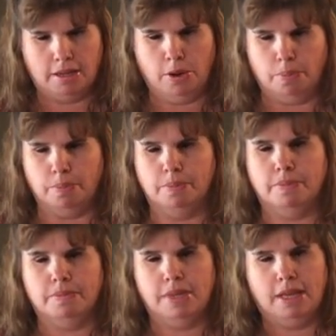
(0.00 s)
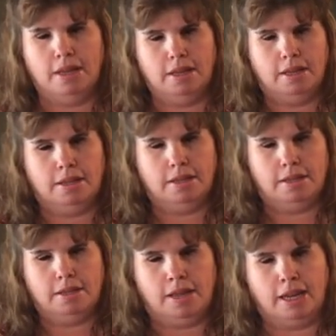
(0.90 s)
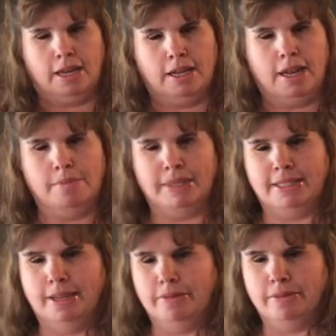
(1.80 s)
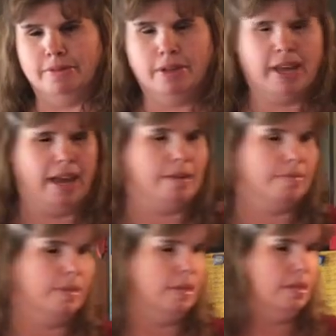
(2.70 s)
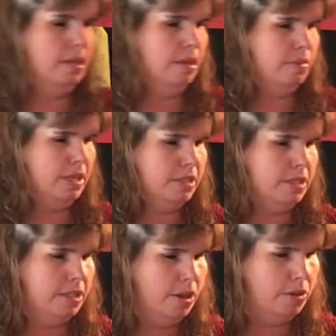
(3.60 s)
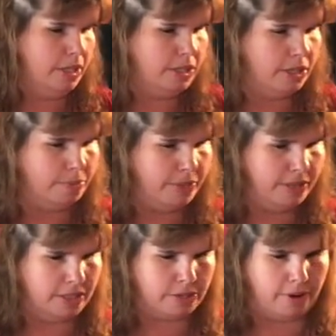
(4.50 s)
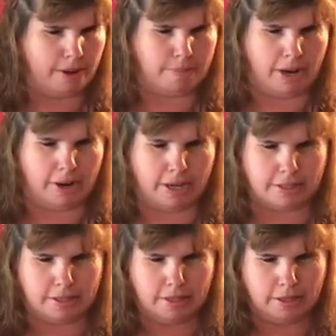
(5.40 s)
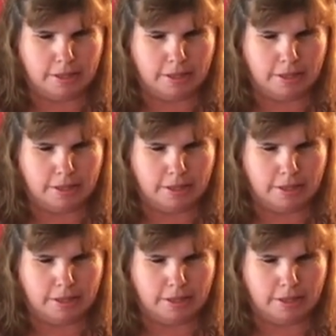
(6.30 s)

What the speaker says: Nope. Not gonna cut myself. Okay. I'm gonna slowly dump in these cranberries.